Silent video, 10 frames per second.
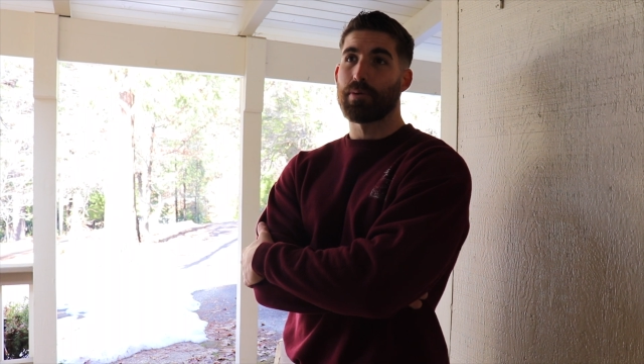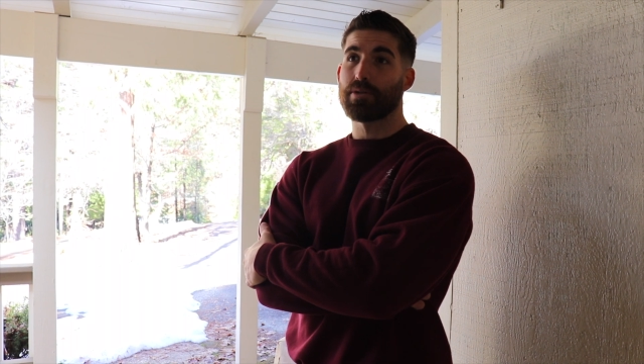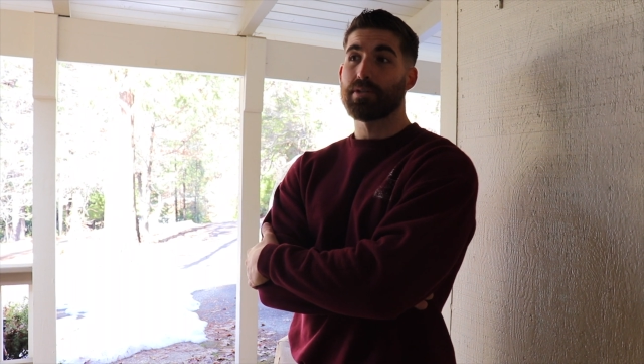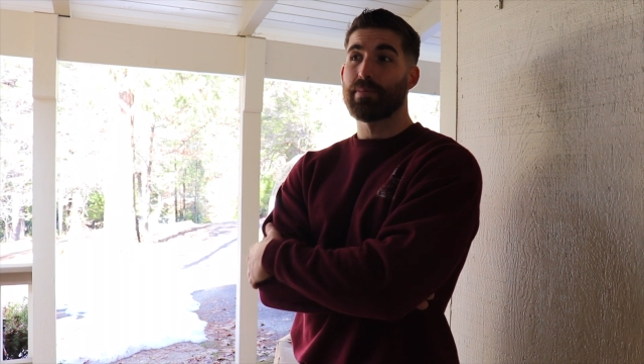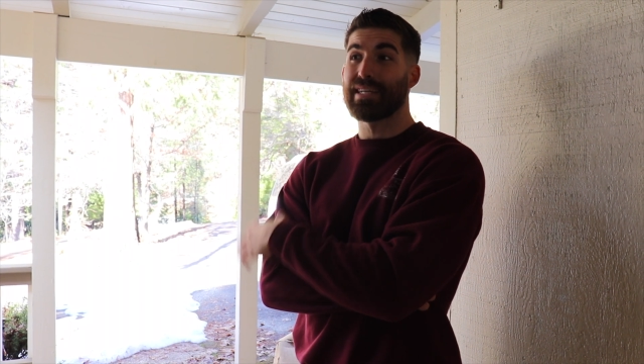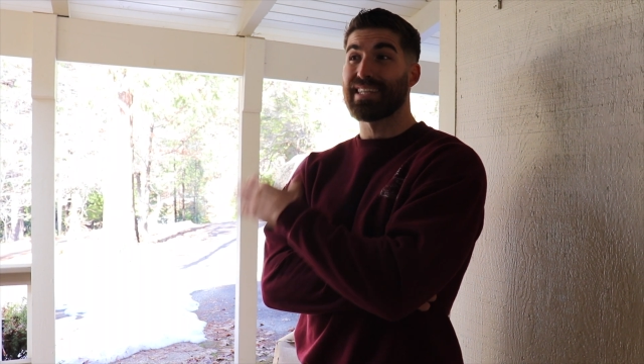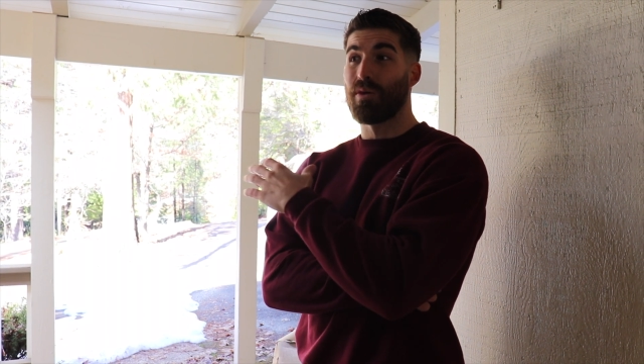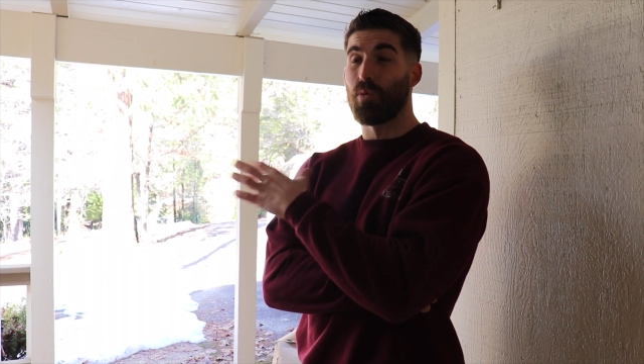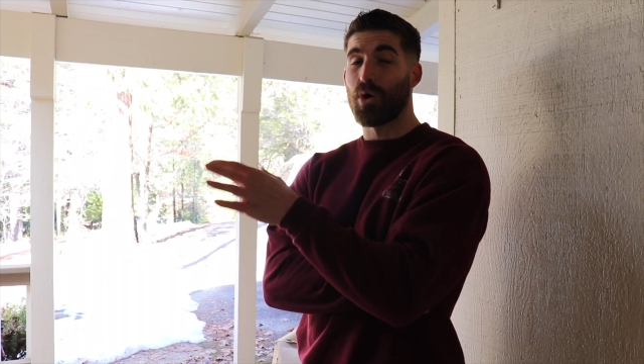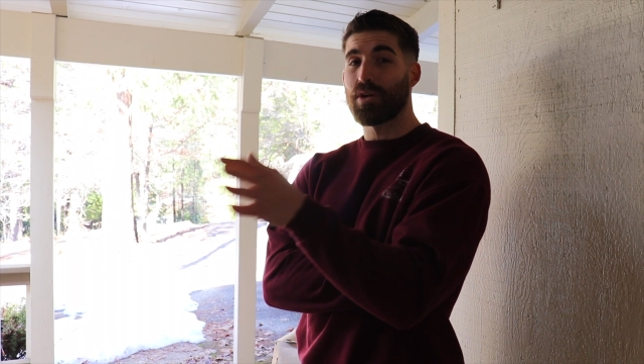person because I
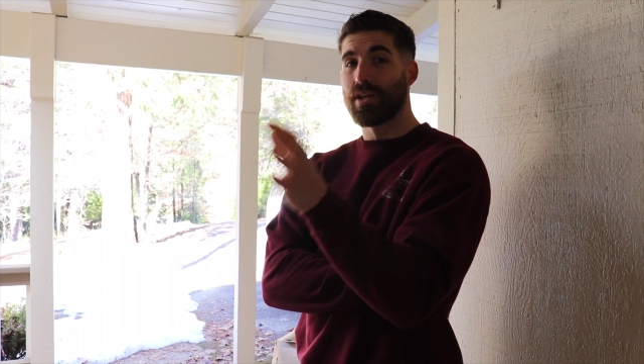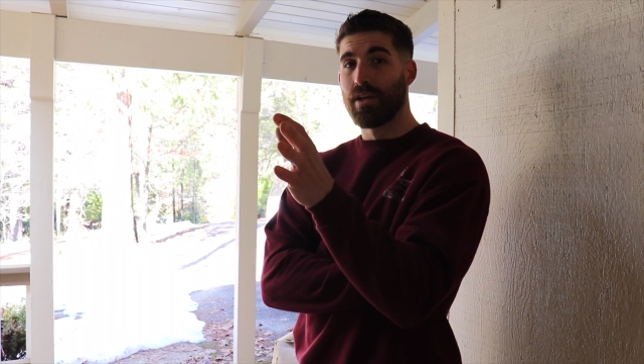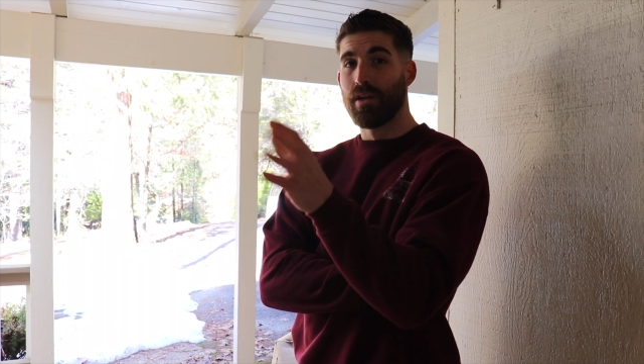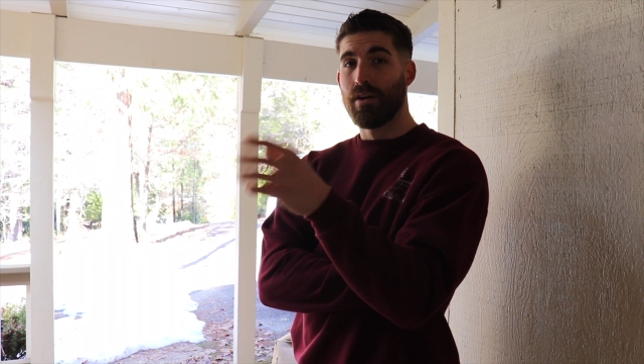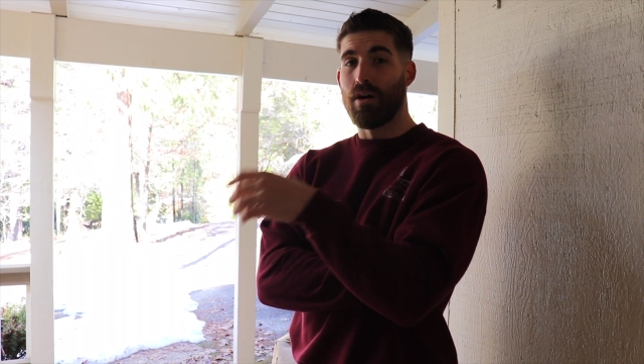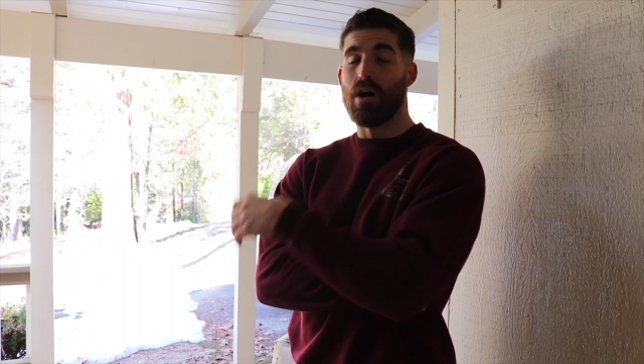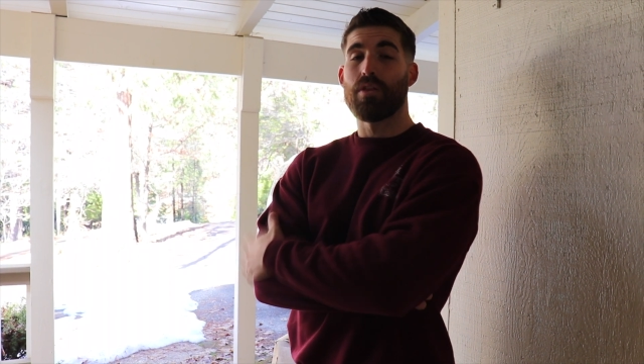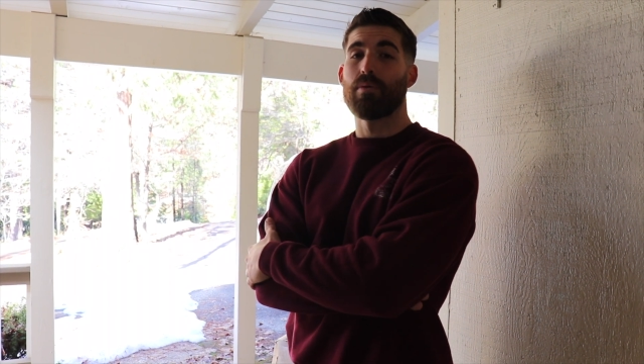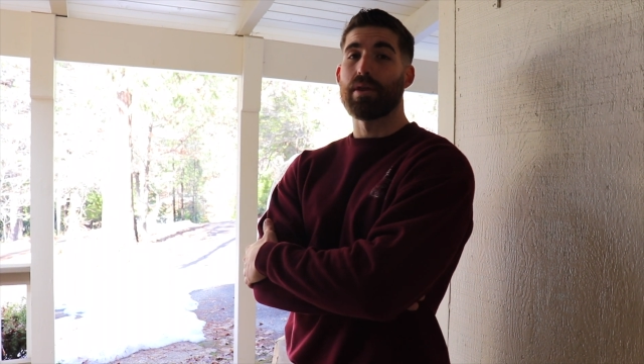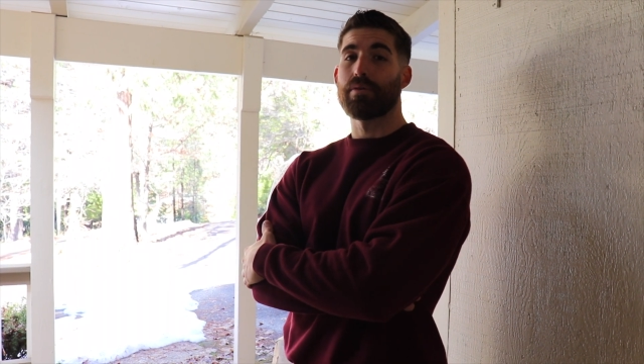worked all
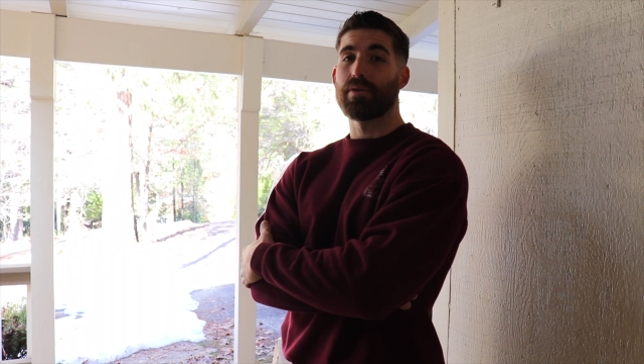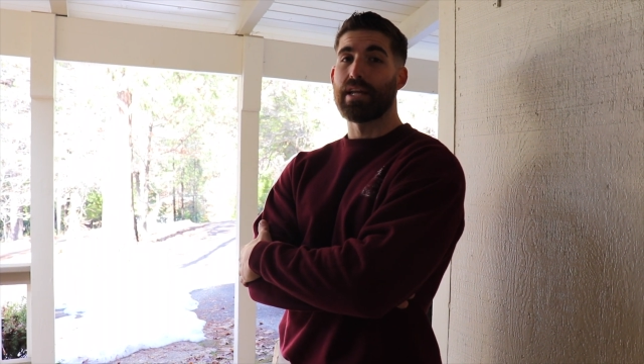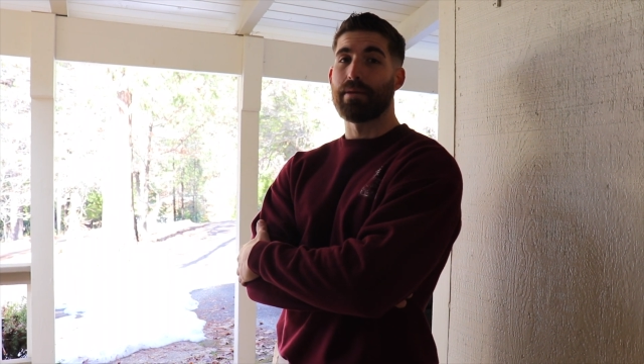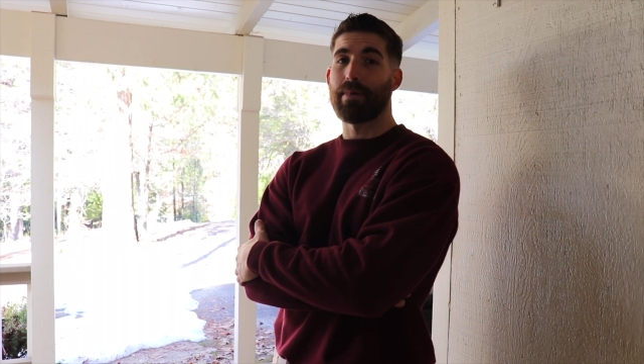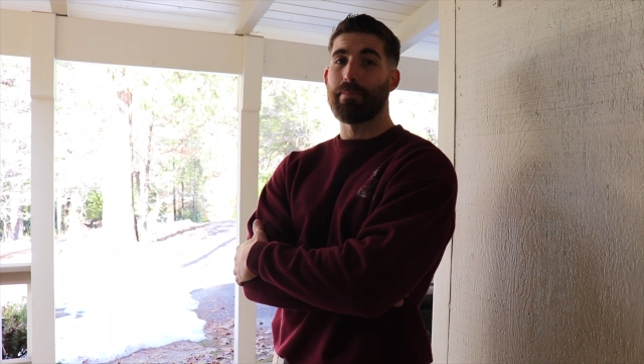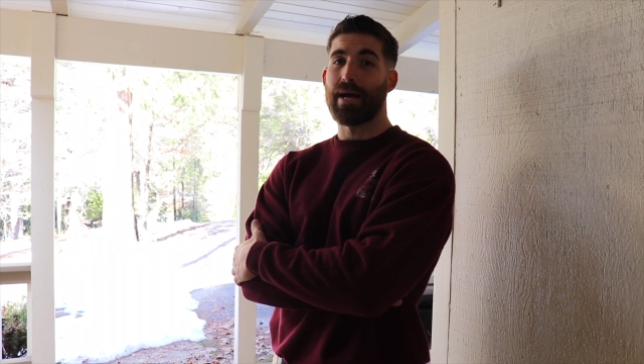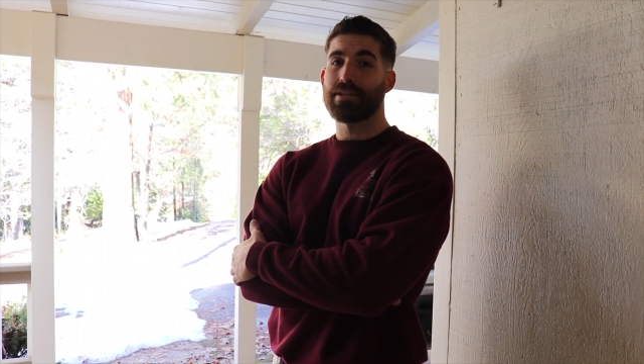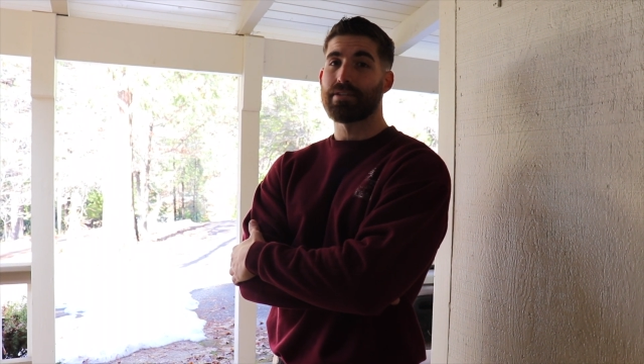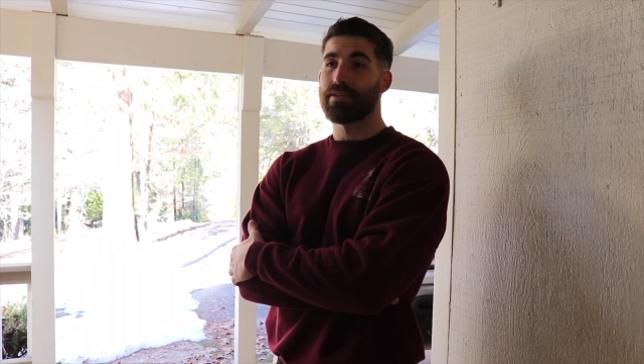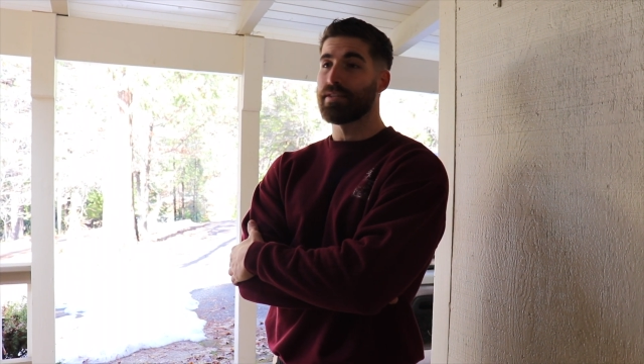the way through getting my
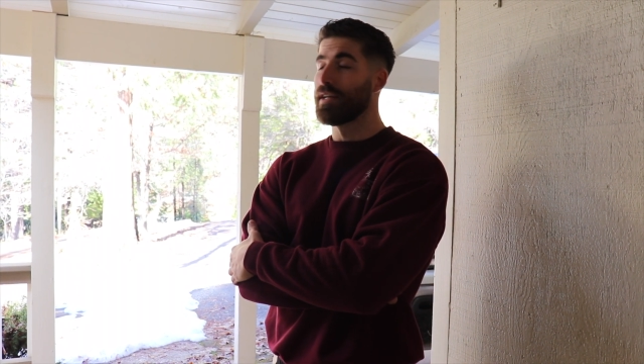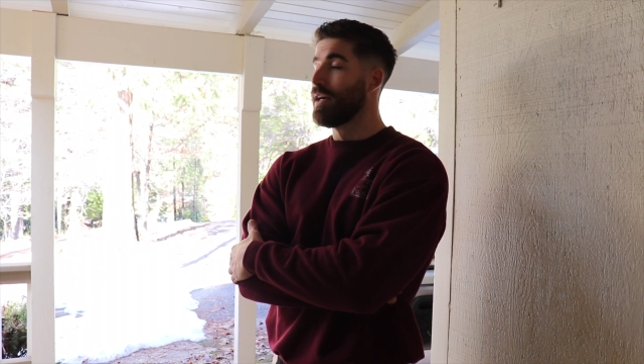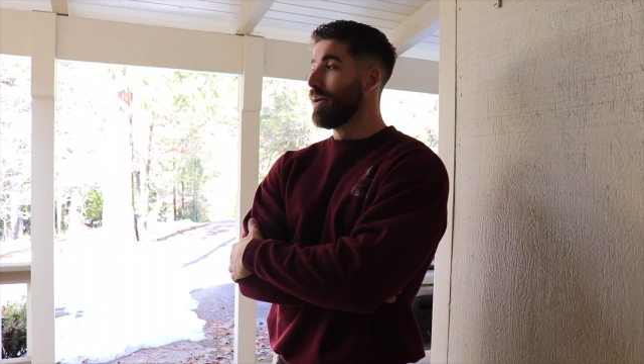bachelor's.